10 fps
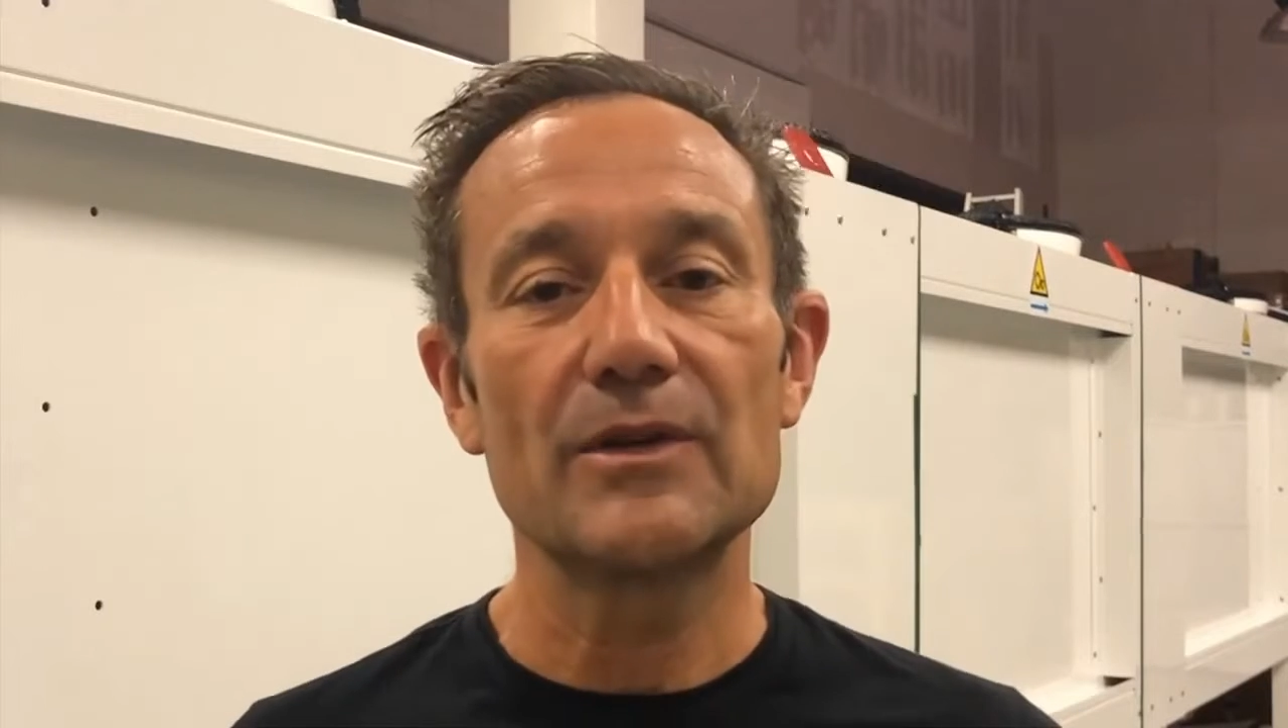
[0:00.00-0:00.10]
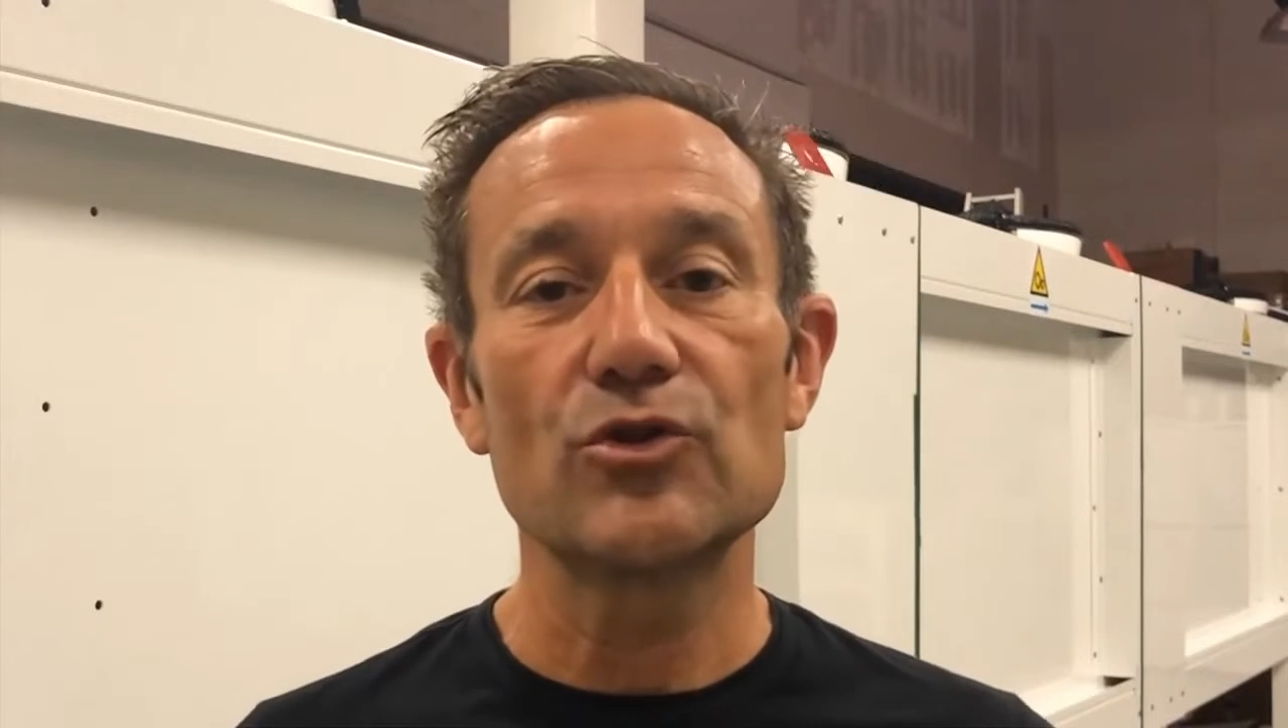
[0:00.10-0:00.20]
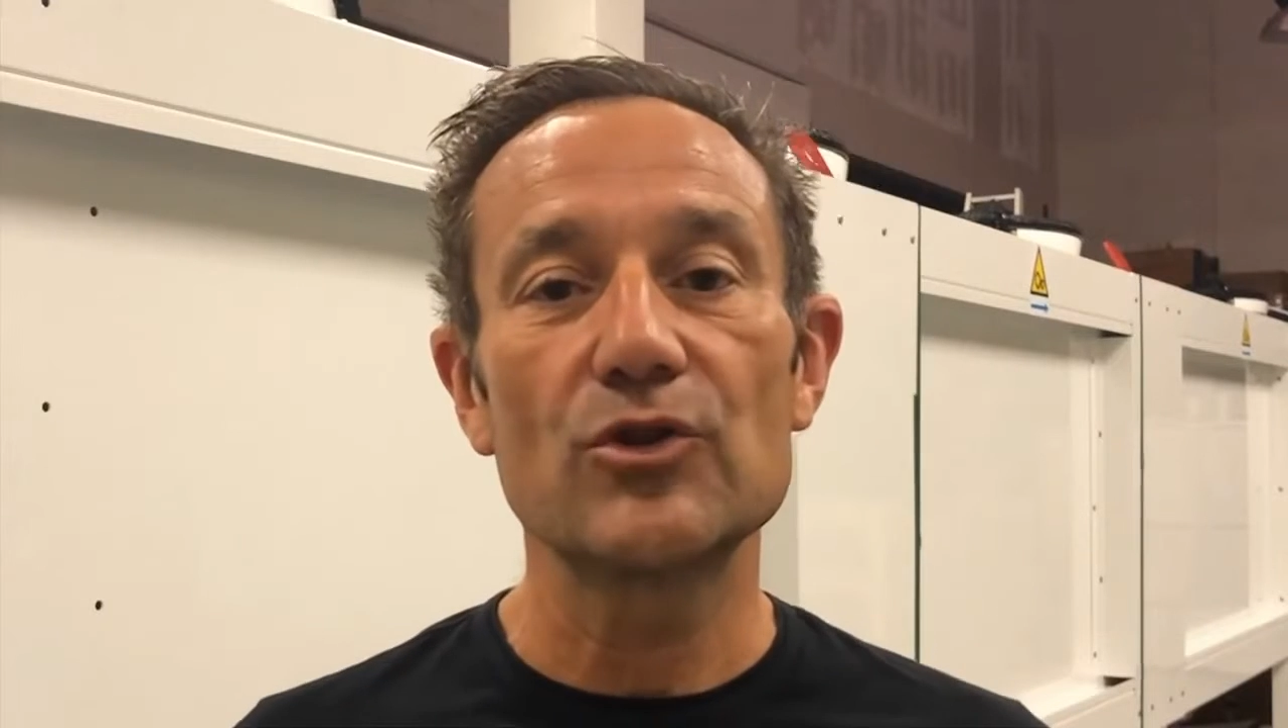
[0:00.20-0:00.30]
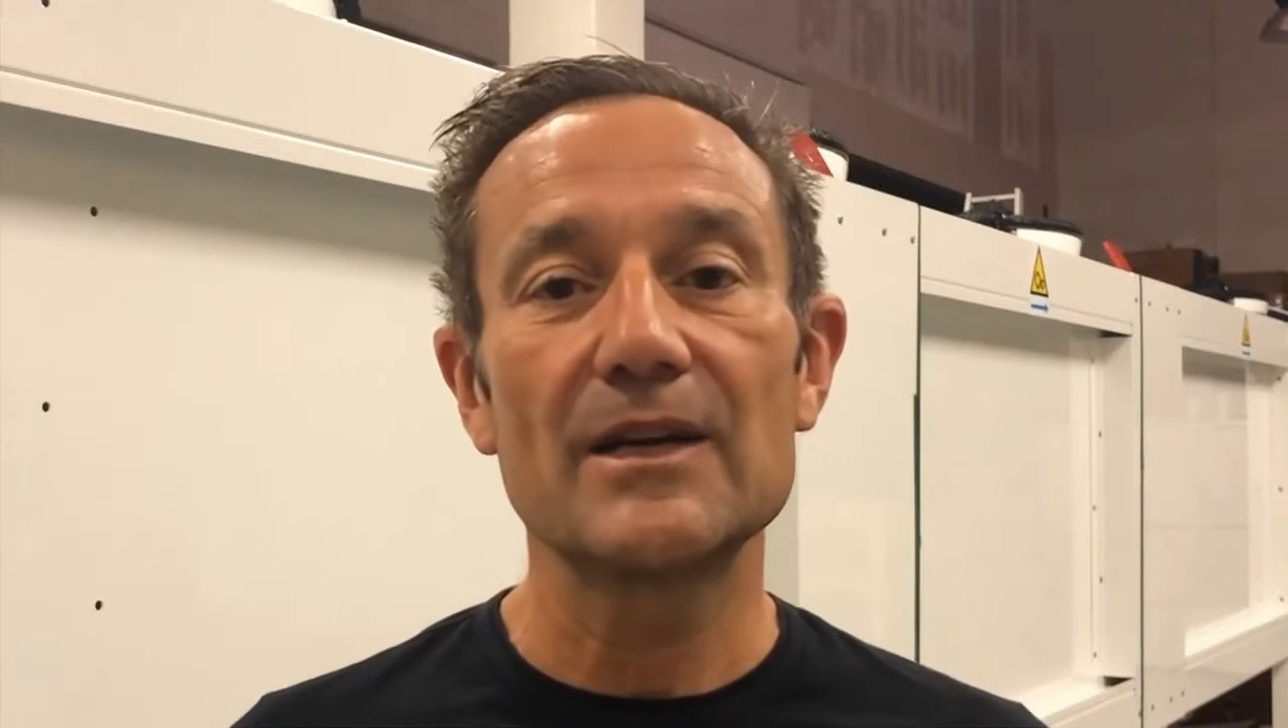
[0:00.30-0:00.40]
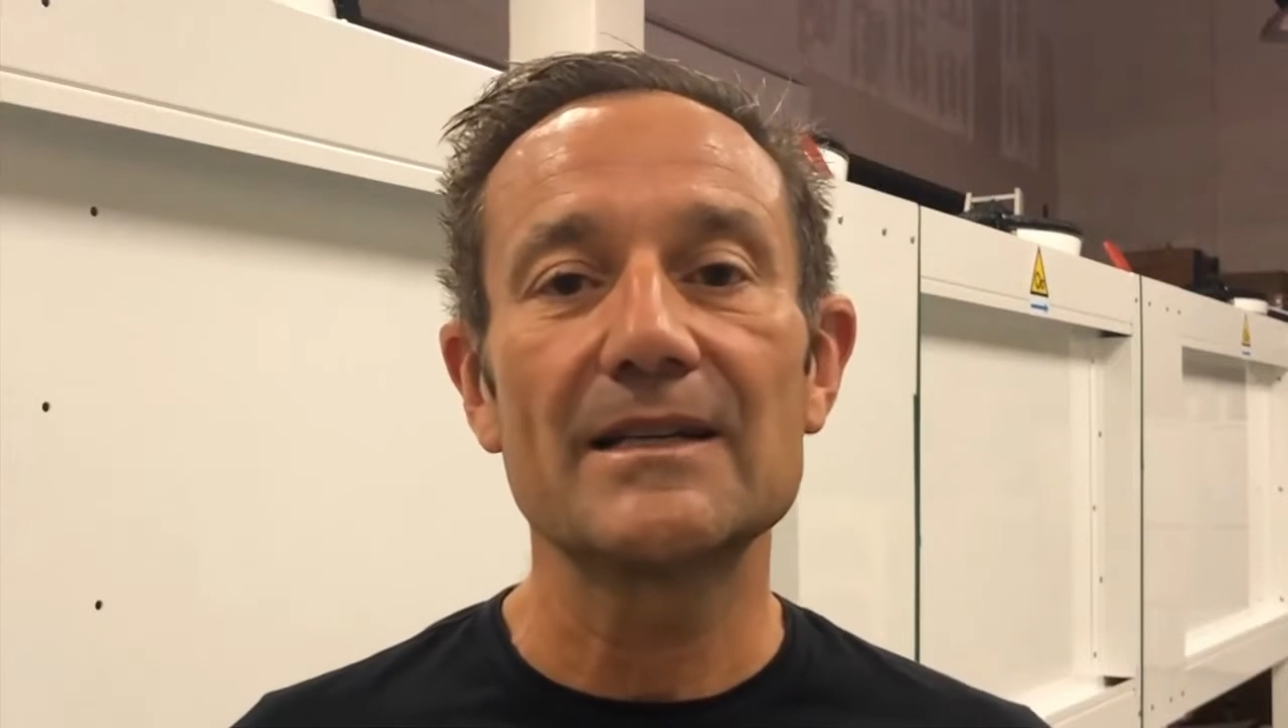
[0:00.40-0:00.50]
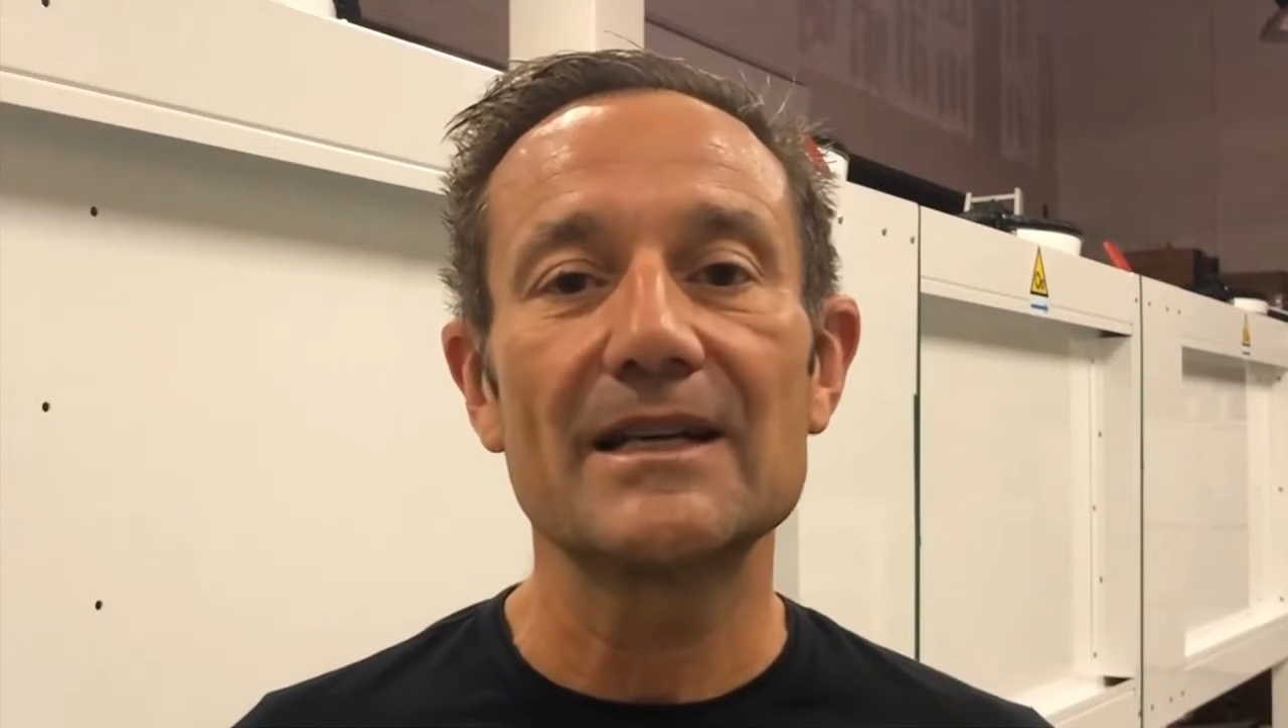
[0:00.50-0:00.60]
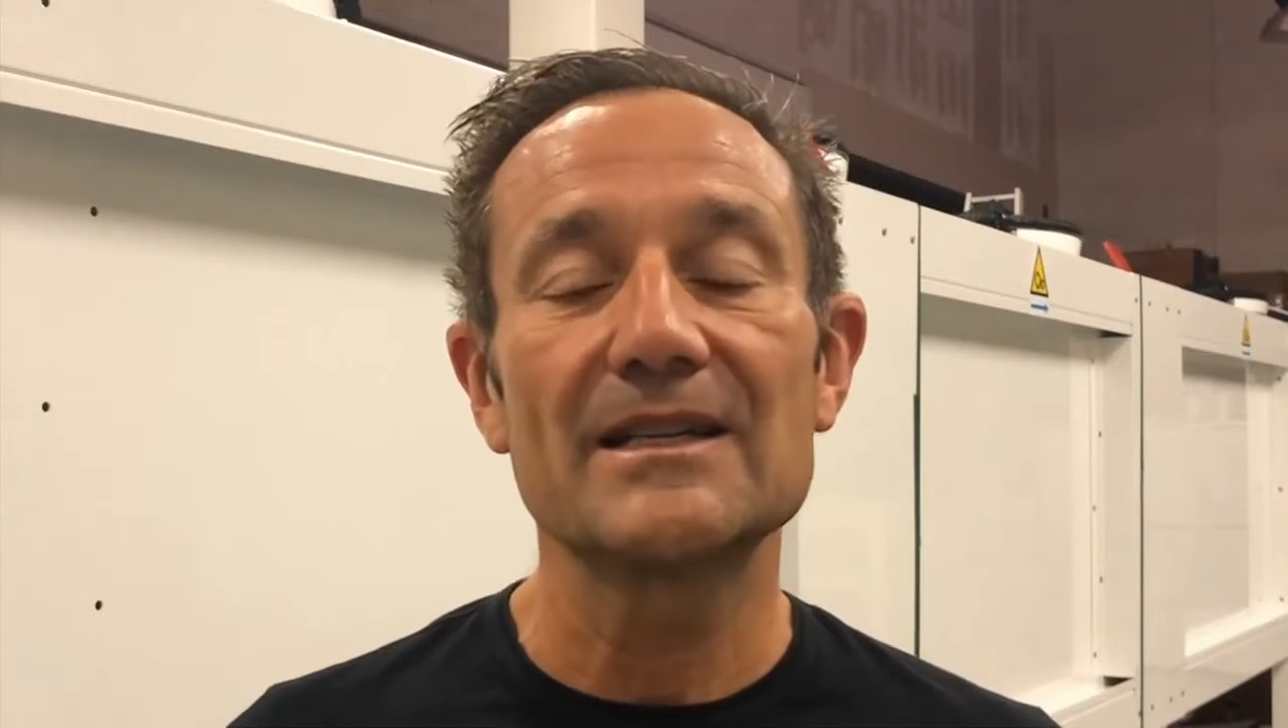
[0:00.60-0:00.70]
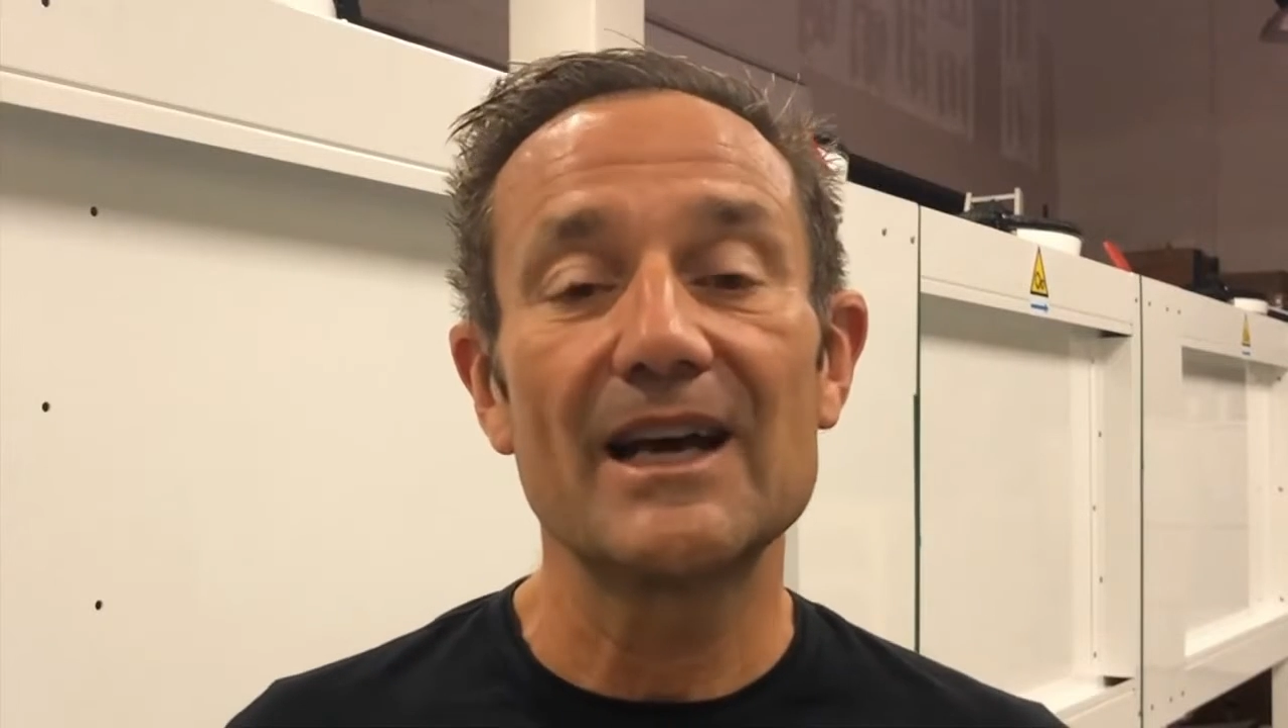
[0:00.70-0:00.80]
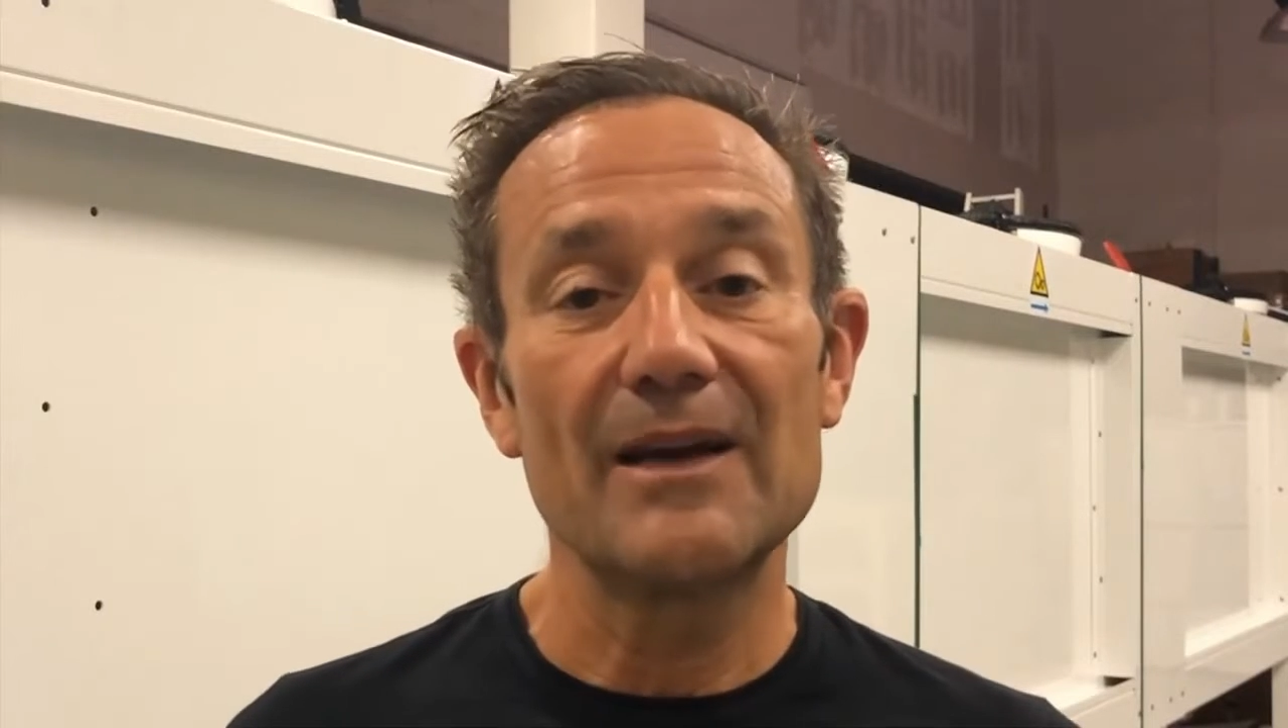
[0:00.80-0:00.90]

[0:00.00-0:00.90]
Usually, this